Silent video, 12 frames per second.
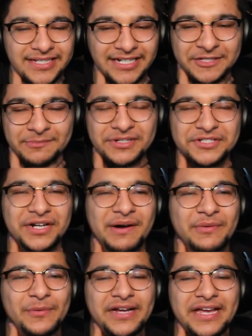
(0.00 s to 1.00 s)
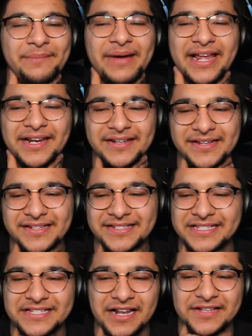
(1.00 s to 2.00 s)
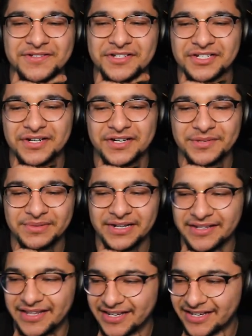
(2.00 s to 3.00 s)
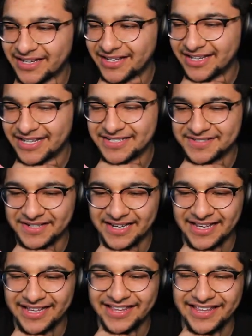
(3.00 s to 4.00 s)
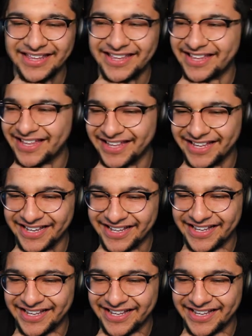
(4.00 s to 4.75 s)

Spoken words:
Like the bus driver would get mad at us and tell us to shut up and all that. So yeah.